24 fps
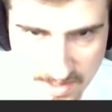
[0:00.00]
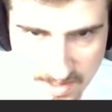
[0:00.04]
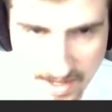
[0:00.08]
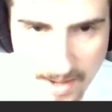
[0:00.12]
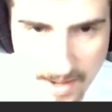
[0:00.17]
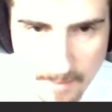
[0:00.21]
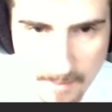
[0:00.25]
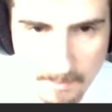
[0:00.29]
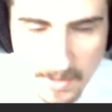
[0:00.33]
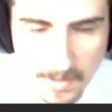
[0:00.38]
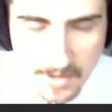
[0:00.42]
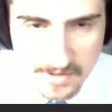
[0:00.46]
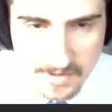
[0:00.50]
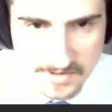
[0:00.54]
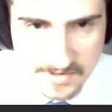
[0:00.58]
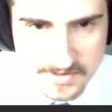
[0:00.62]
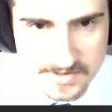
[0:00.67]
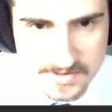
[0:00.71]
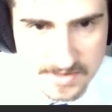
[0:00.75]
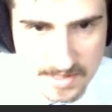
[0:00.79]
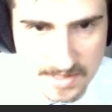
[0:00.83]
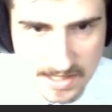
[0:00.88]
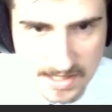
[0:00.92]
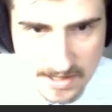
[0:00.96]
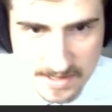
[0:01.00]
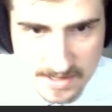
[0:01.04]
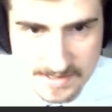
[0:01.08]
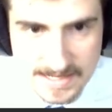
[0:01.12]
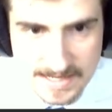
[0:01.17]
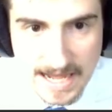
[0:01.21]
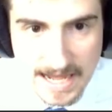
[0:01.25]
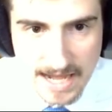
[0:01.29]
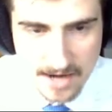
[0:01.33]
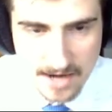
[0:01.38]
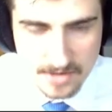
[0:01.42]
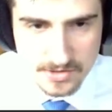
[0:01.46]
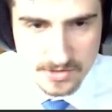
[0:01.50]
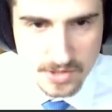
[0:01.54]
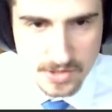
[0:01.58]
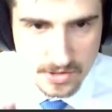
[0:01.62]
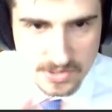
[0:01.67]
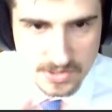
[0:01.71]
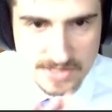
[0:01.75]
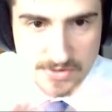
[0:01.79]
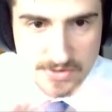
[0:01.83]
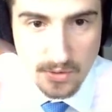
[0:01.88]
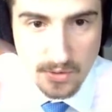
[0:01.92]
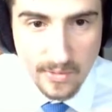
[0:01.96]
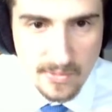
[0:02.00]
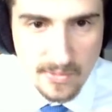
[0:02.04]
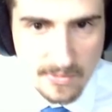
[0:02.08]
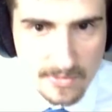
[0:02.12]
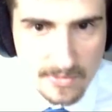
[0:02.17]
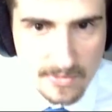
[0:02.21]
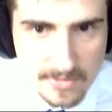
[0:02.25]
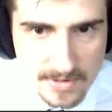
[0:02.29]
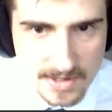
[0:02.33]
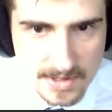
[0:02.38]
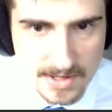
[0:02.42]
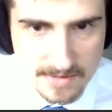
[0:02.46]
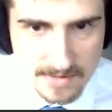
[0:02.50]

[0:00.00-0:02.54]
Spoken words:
amongst their entire church as a whole